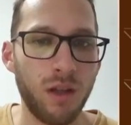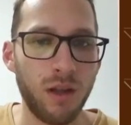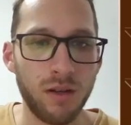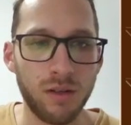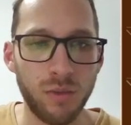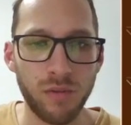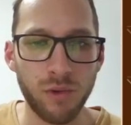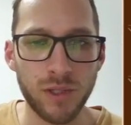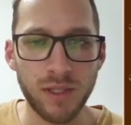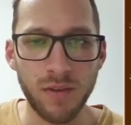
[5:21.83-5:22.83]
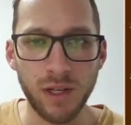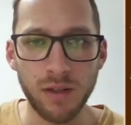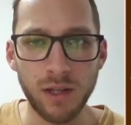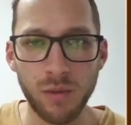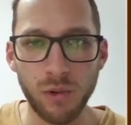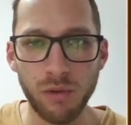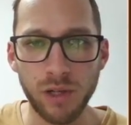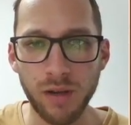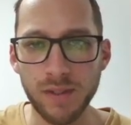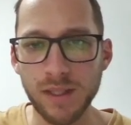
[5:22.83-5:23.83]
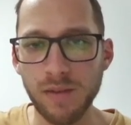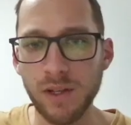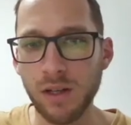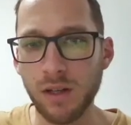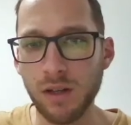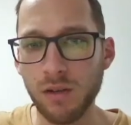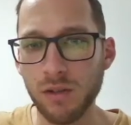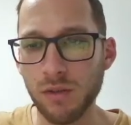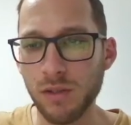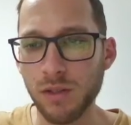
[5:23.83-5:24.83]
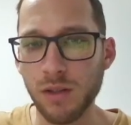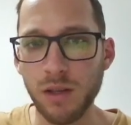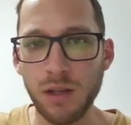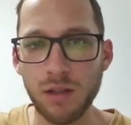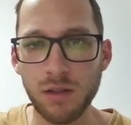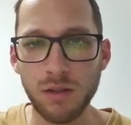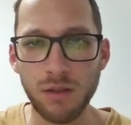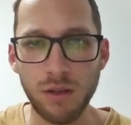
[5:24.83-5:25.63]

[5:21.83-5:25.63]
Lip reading: And 24, 7, 8, 9, we already have a 7, 9 here, so this is the 8.